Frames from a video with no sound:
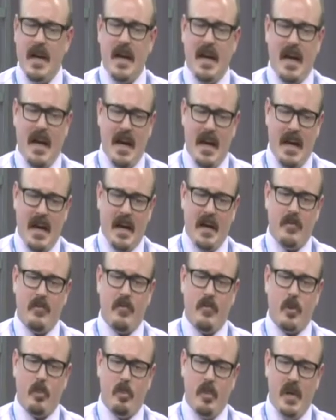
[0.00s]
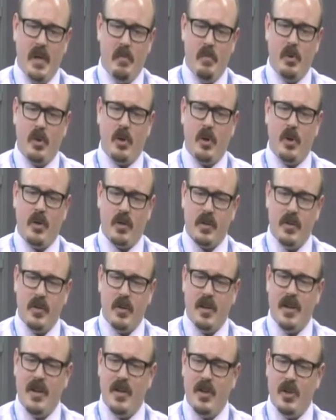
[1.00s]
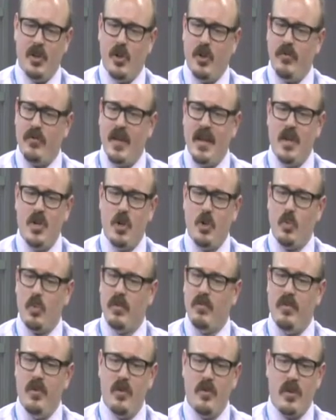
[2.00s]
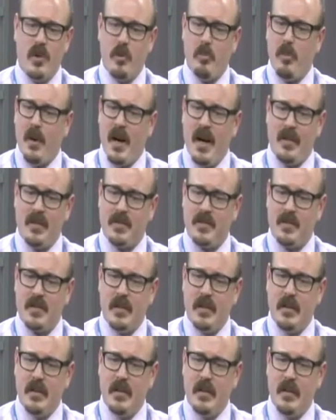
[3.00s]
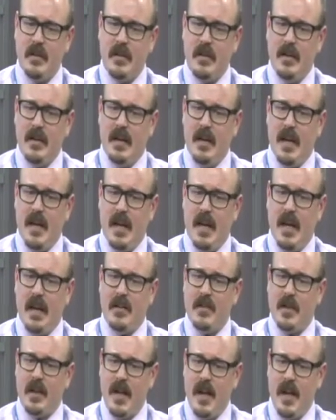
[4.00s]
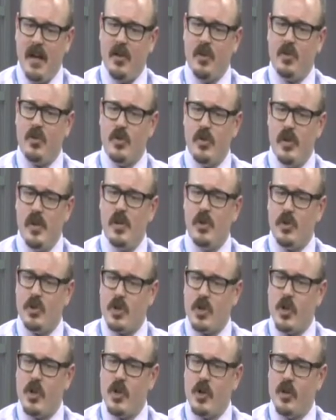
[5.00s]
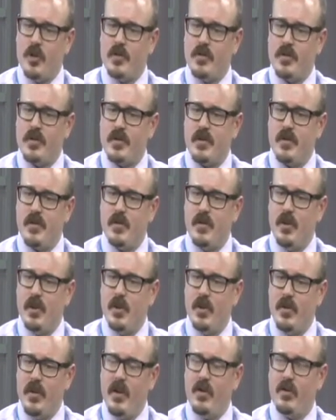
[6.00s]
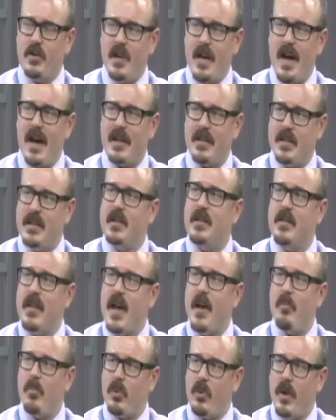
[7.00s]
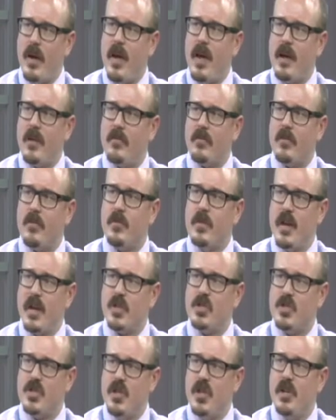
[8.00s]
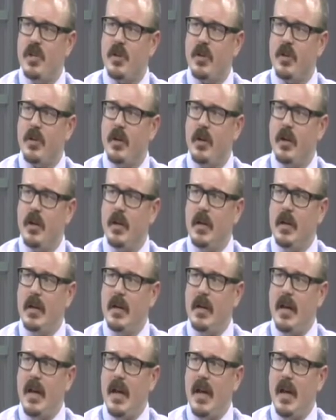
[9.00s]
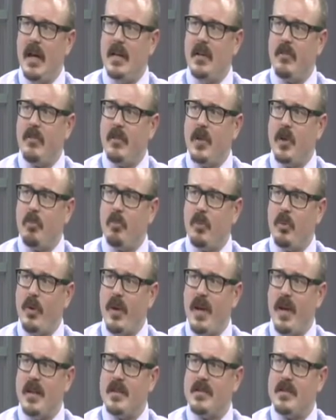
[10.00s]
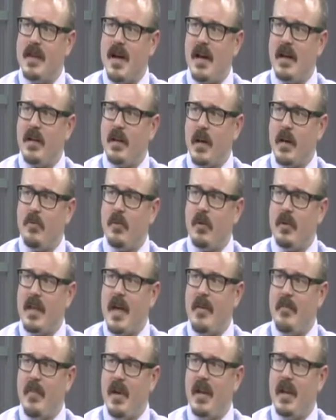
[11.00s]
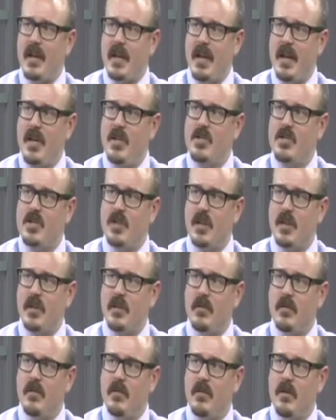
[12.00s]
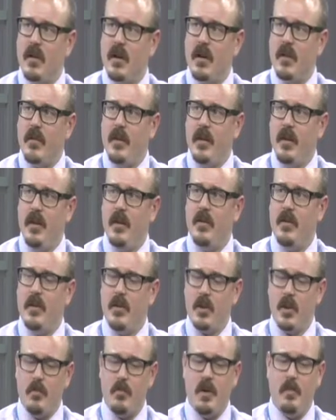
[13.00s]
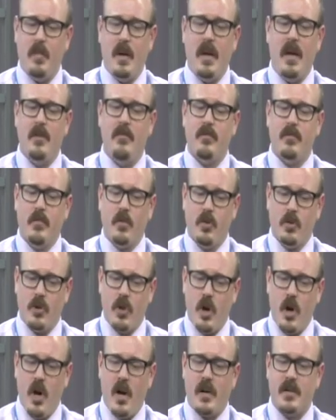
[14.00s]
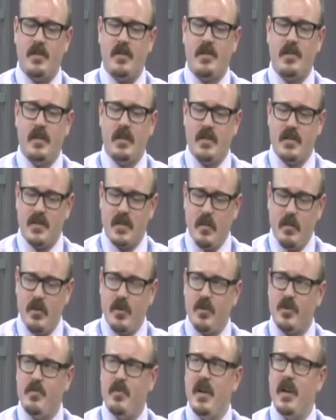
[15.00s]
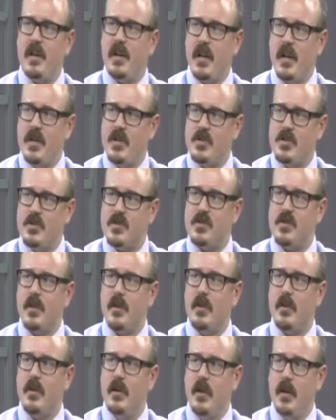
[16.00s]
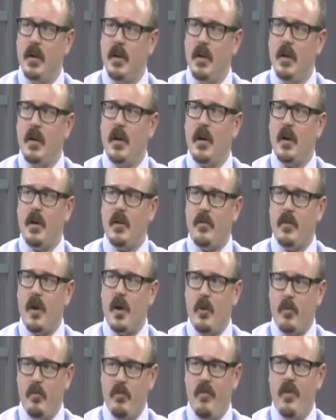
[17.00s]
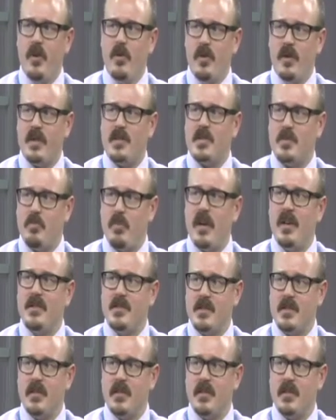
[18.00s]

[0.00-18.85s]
And for people, if they don't review their policy and the calendar year turns, they're locked into that plan for next year. And if their plan's not covering that medication, they're going to be paying full cost. And some of those medications are very expensive.